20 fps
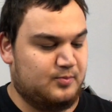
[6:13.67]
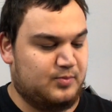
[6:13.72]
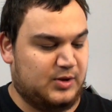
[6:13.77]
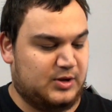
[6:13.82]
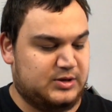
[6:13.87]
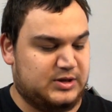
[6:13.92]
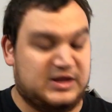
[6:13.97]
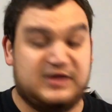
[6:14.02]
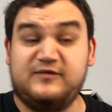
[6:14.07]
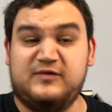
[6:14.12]

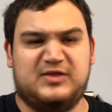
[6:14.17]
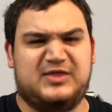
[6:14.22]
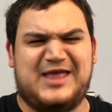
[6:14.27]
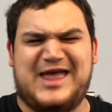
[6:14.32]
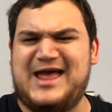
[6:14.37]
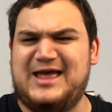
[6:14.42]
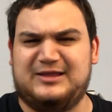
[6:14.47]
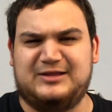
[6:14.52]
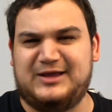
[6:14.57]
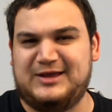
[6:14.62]
But even
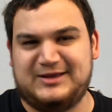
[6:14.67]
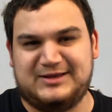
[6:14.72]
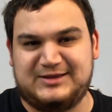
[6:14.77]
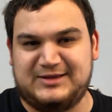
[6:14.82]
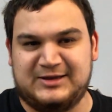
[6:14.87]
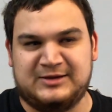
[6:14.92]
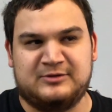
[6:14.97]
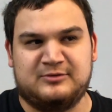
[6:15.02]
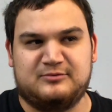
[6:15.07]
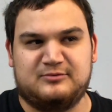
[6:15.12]
that, like,
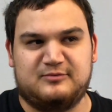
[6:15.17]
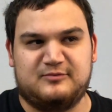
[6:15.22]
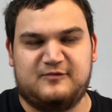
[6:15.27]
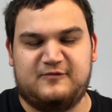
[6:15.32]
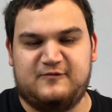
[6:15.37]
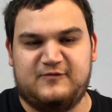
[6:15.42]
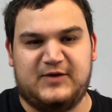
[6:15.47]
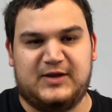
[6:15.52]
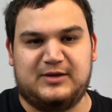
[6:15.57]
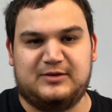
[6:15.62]
didn't
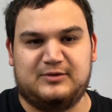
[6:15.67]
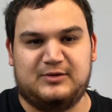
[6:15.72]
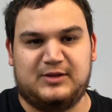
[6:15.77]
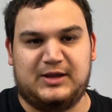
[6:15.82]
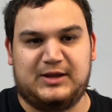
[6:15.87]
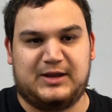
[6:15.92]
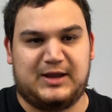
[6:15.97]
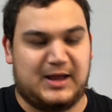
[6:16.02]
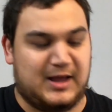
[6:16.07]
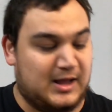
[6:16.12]
fit.
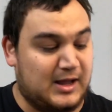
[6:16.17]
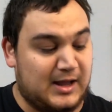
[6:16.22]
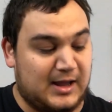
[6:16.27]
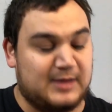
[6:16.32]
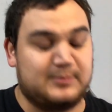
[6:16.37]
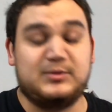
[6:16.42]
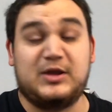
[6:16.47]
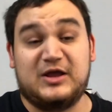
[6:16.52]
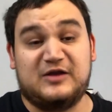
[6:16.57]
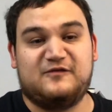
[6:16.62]
Like,
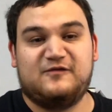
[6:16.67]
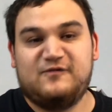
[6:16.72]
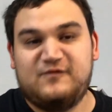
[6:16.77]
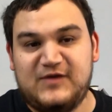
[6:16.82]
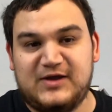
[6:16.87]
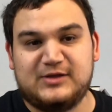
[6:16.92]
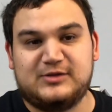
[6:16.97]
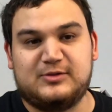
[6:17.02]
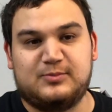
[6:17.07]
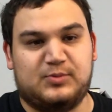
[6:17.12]
it
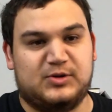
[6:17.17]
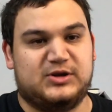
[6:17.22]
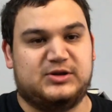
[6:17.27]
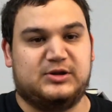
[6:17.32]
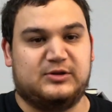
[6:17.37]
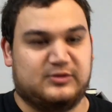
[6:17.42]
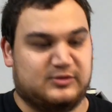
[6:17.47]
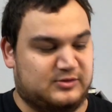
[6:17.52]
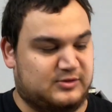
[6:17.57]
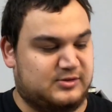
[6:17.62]
fits, but it
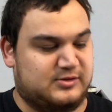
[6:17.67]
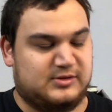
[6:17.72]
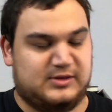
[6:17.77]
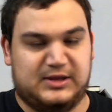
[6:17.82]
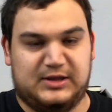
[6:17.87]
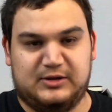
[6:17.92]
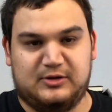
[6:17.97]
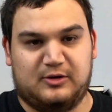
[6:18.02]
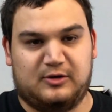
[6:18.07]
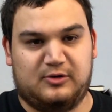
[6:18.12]
doesn't
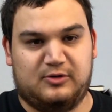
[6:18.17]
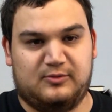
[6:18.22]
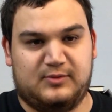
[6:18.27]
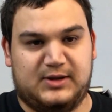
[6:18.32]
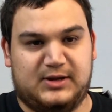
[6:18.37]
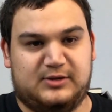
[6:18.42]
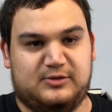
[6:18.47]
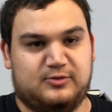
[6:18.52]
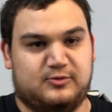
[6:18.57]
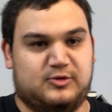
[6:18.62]
seat all the
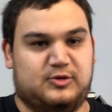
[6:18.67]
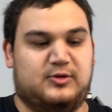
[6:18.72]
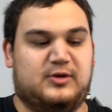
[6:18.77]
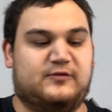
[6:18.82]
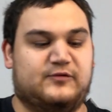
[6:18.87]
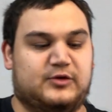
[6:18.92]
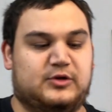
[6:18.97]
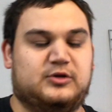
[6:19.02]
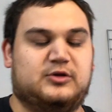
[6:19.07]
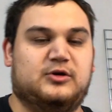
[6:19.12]
way to where you
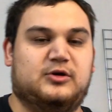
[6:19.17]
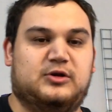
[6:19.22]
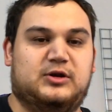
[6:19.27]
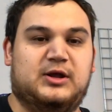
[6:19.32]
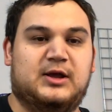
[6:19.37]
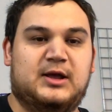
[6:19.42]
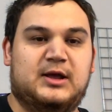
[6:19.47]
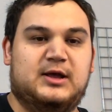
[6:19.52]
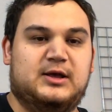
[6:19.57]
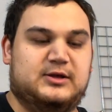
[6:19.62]
have a good
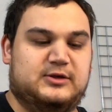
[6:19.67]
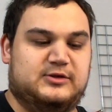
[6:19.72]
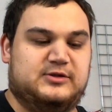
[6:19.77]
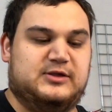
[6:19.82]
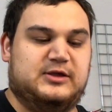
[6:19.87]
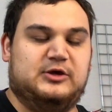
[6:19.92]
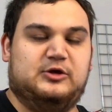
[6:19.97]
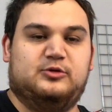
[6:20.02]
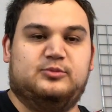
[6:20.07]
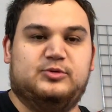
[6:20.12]

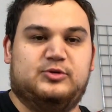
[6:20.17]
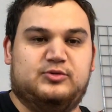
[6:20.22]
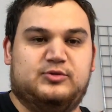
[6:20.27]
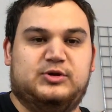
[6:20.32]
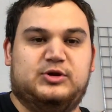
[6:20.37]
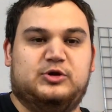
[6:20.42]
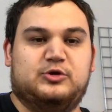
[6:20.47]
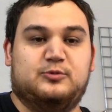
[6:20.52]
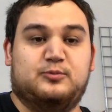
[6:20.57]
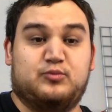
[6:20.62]
seal
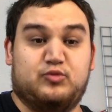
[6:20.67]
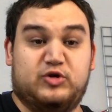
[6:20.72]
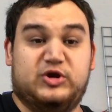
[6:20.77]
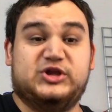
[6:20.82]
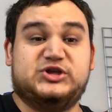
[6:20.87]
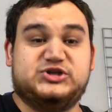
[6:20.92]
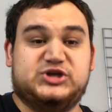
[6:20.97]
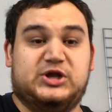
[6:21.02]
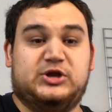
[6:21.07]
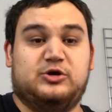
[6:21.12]
between your
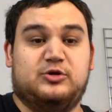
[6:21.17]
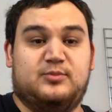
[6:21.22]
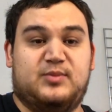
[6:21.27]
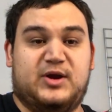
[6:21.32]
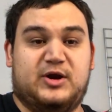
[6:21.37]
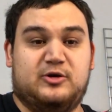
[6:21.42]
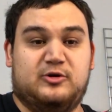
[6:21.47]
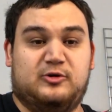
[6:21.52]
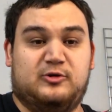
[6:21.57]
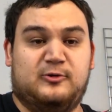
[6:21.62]
breech and your
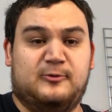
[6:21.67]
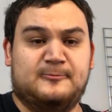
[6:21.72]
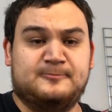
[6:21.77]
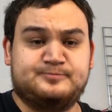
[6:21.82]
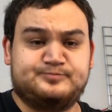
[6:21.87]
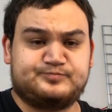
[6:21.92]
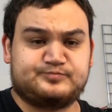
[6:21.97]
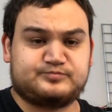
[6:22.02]
barrel.